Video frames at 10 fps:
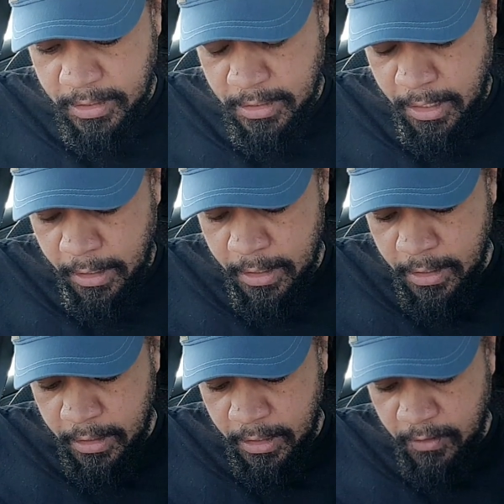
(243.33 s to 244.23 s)
Sir,
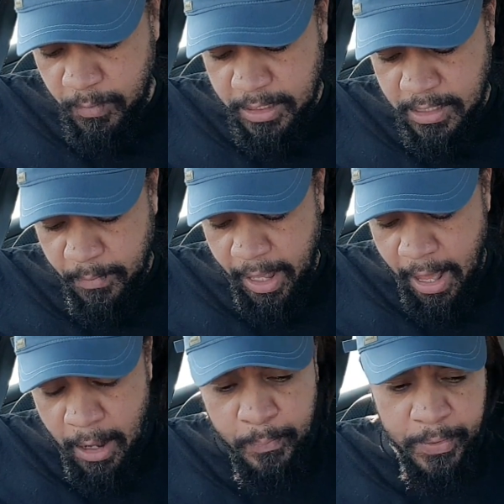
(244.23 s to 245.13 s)
give me some
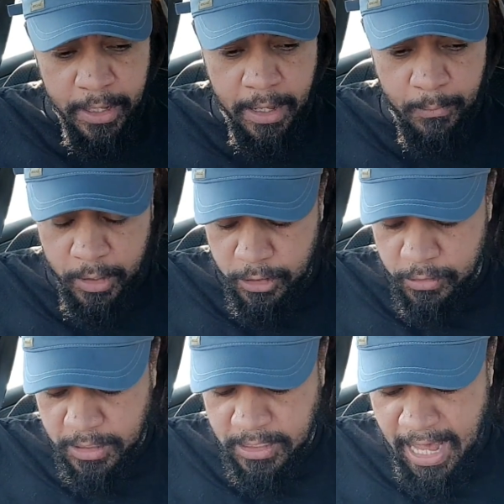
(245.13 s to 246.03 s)
help here. I'm on
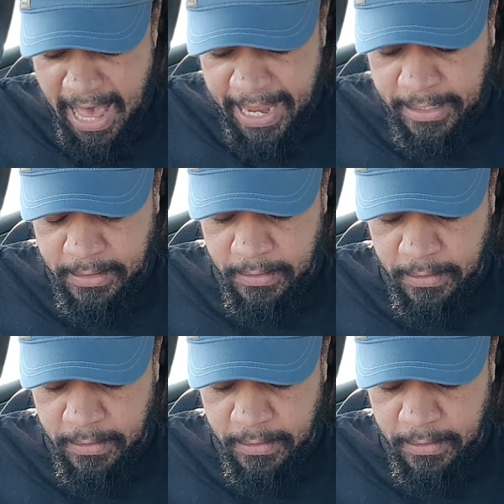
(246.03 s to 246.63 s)
your side.